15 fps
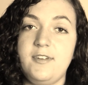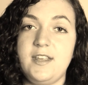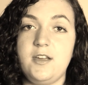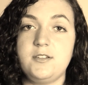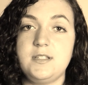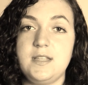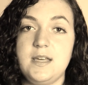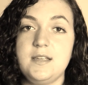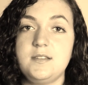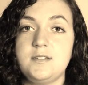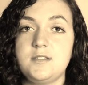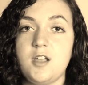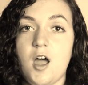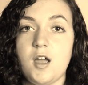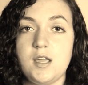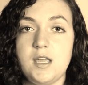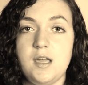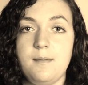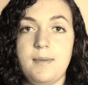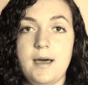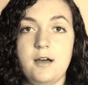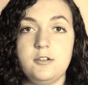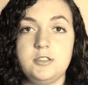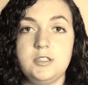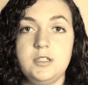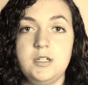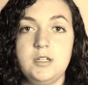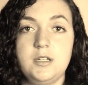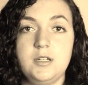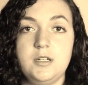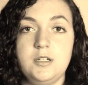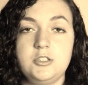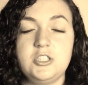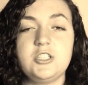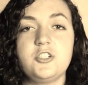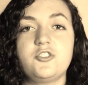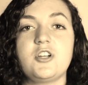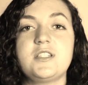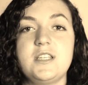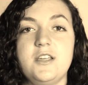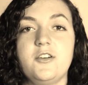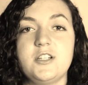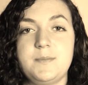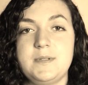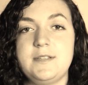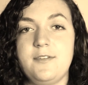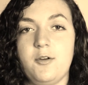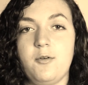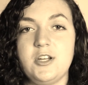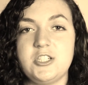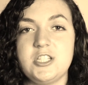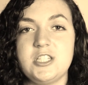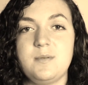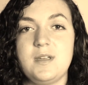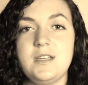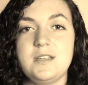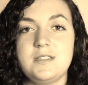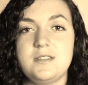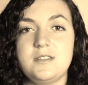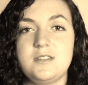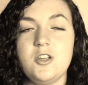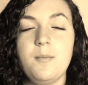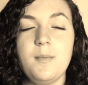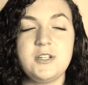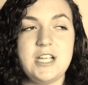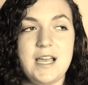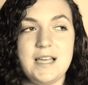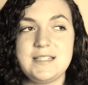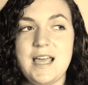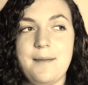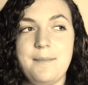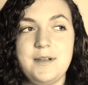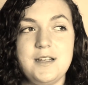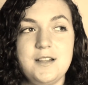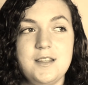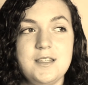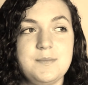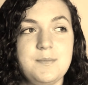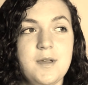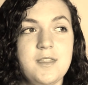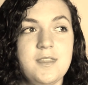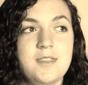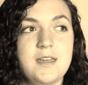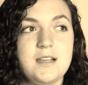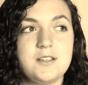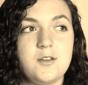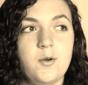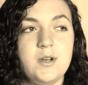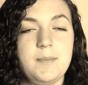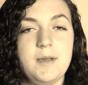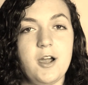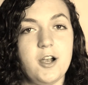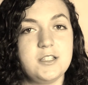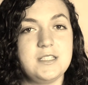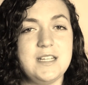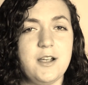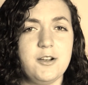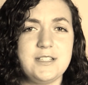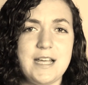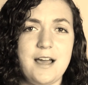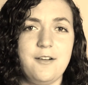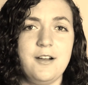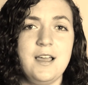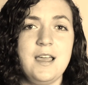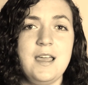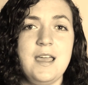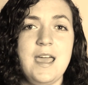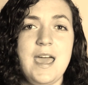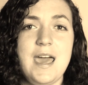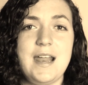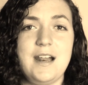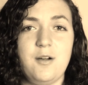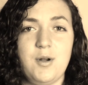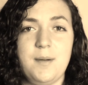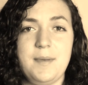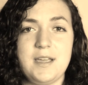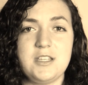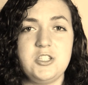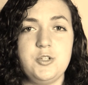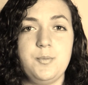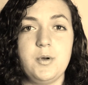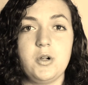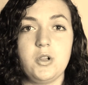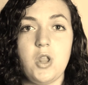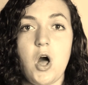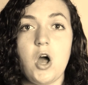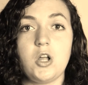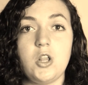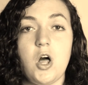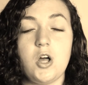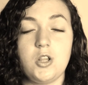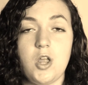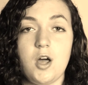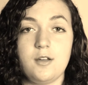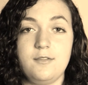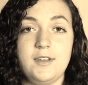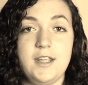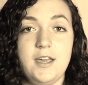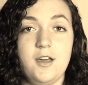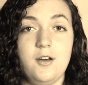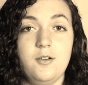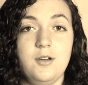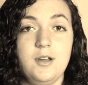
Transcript: video to this talking about just addressing your specific questions, because so much has happened in this month that it's going to be hard to narrow it down, and I don't want to make a super long video.